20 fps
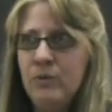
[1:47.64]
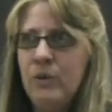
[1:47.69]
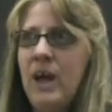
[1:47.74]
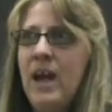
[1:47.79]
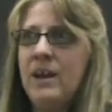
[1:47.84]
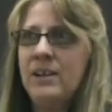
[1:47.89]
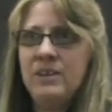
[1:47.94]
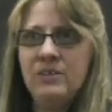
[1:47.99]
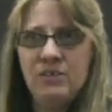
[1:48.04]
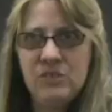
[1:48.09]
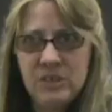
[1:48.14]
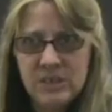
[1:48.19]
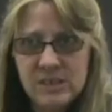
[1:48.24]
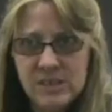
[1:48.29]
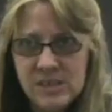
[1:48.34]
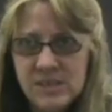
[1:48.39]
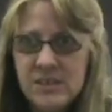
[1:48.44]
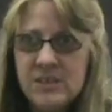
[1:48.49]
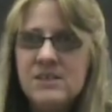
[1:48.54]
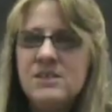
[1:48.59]
active
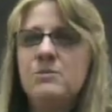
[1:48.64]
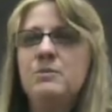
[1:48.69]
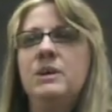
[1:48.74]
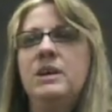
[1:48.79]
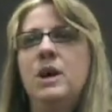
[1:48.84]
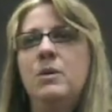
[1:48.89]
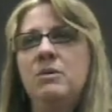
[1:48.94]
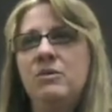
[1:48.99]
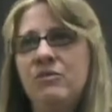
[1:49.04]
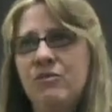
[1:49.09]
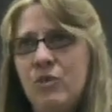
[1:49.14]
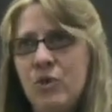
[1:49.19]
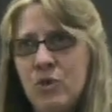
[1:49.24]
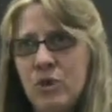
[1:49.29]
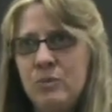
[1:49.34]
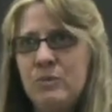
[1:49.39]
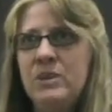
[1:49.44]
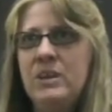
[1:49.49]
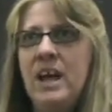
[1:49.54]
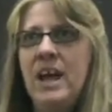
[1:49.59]
citizens and become
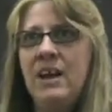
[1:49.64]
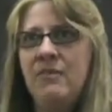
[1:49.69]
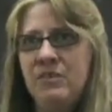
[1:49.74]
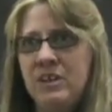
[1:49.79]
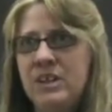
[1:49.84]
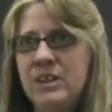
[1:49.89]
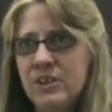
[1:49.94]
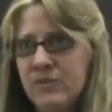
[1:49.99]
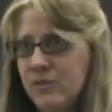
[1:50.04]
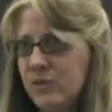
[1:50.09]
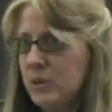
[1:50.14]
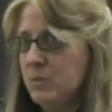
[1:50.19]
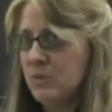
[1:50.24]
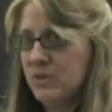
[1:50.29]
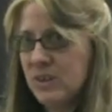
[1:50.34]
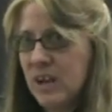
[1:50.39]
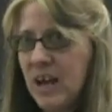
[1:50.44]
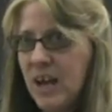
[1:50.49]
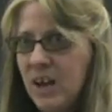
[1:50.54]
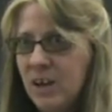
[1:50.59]
informed and advocates for
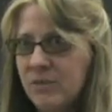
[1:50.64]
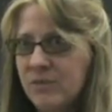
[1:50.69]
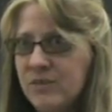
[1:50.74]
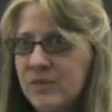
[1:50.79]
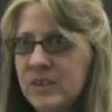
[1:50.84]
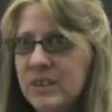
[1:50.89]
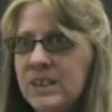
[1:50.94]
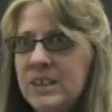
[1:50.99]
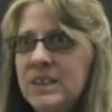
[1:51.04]
themselves.